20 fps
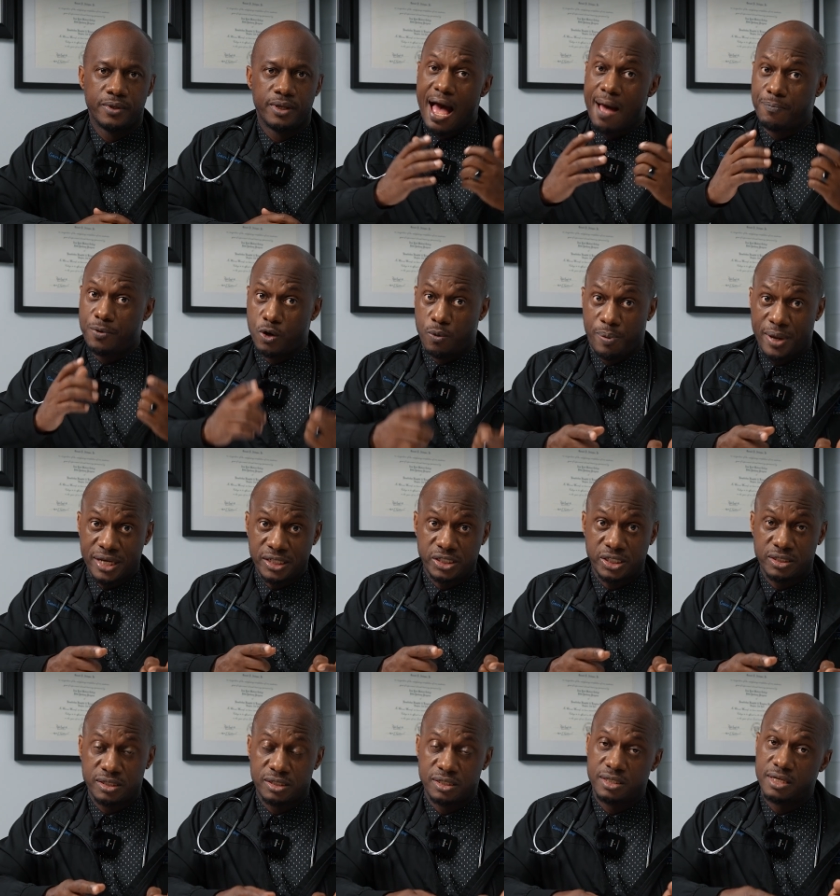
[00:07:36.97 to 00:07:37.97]
Happier
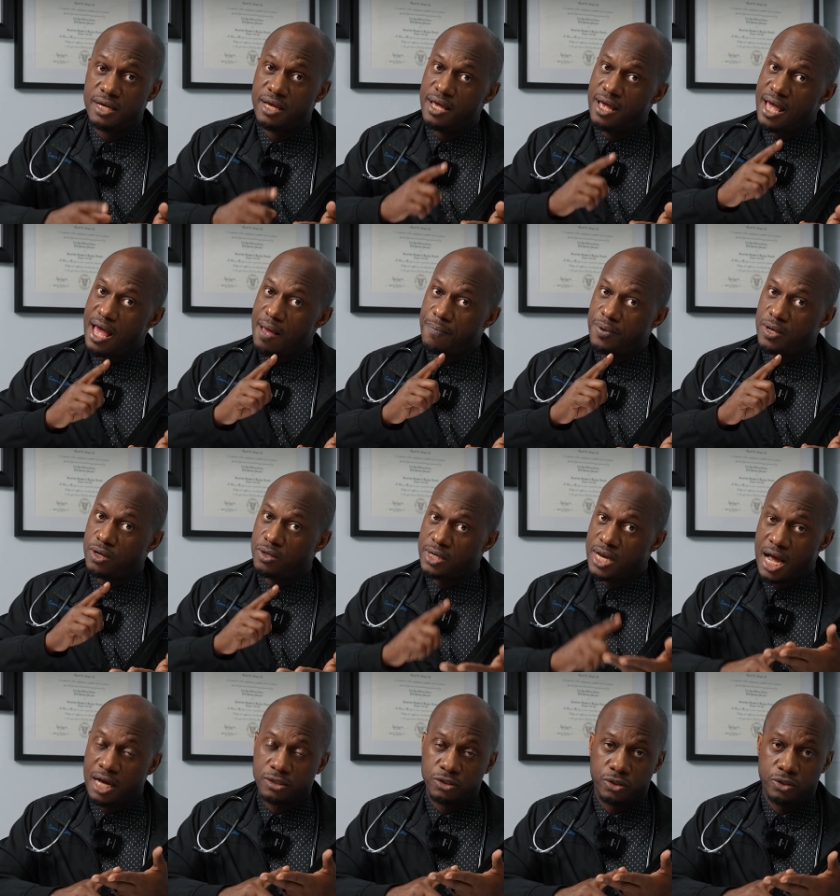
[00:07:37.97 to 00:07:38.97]
patients, happier
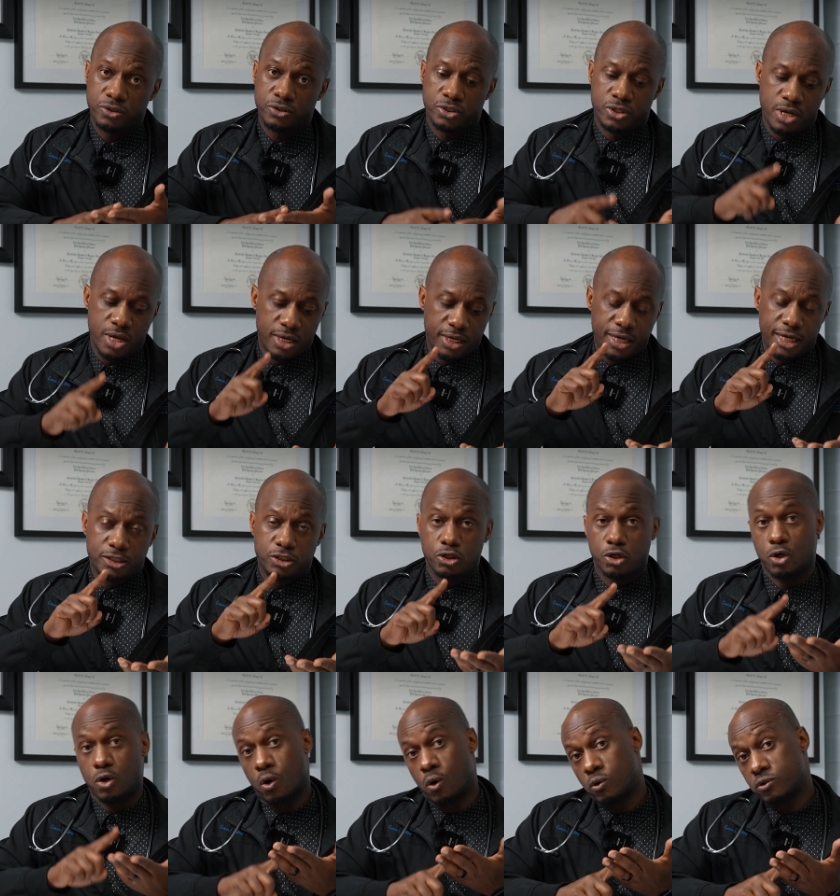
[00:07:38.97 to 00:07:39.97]
doctors, get to
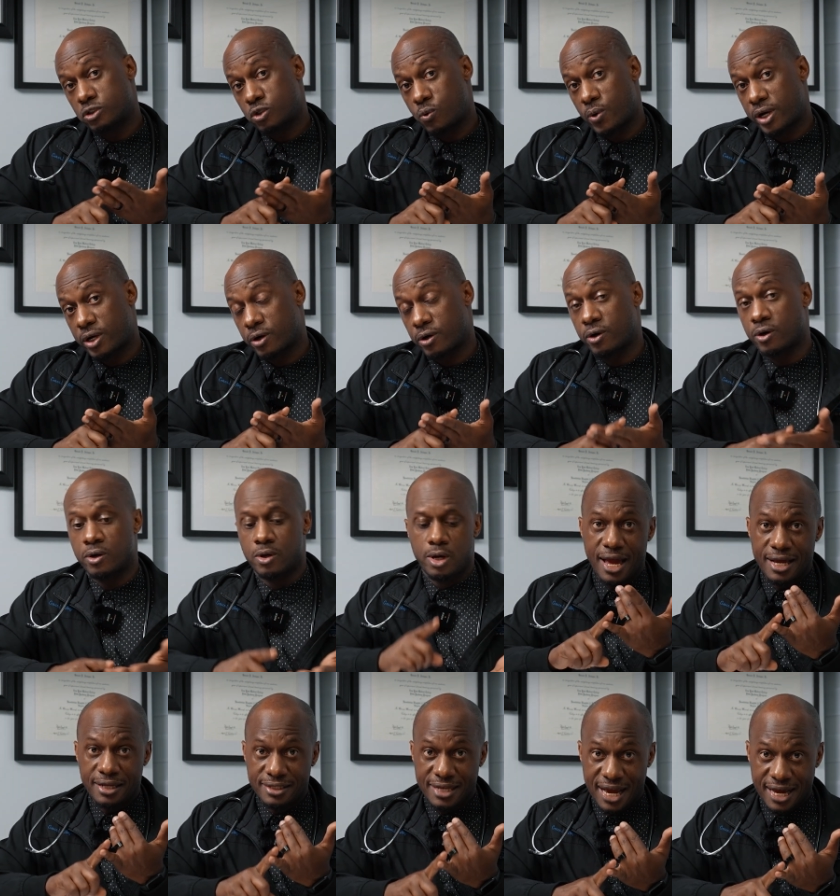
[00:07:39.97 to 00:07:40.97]
goals quicker,
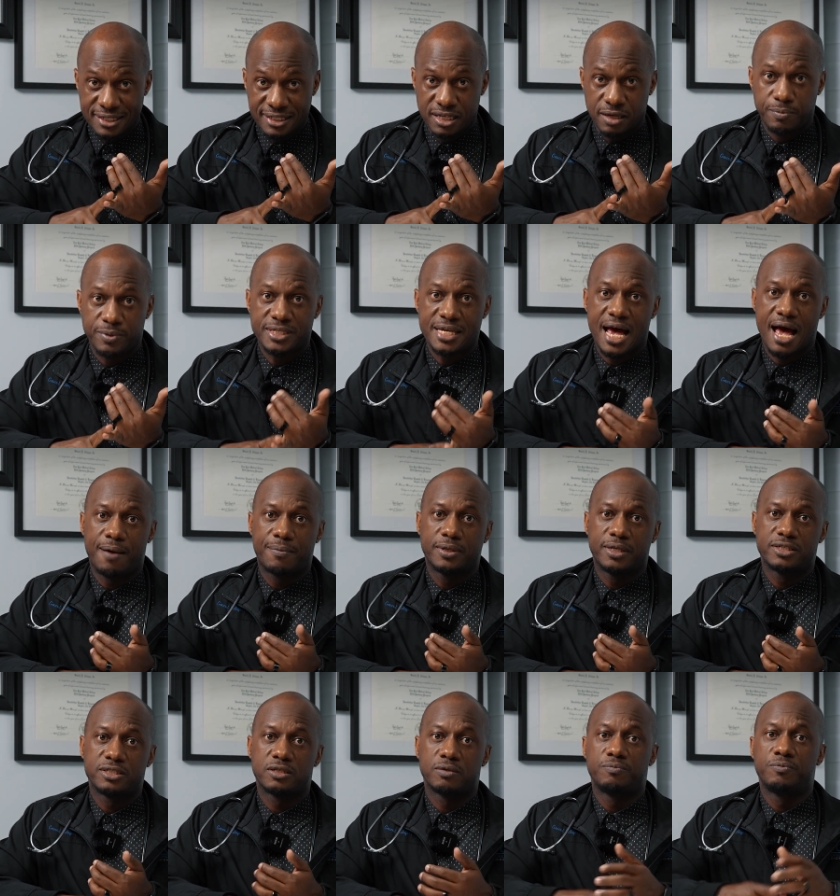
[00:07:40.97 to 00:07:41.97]
enhancing
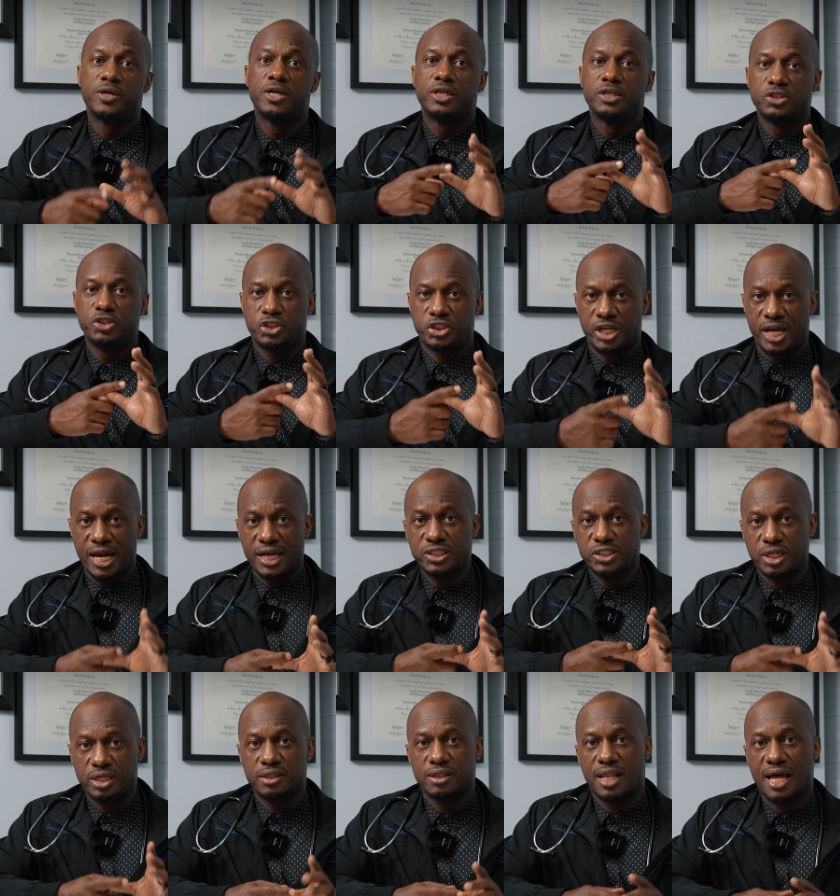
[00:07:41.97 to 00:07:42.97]
metabolism,
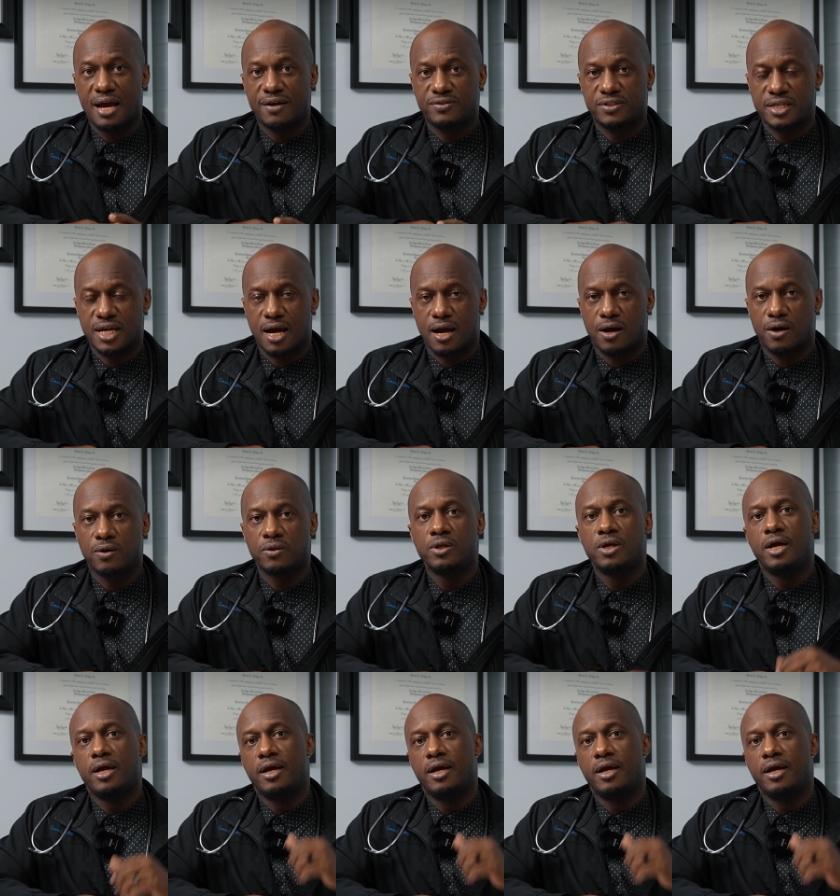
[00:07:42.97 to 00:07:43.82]
changing lifestyle,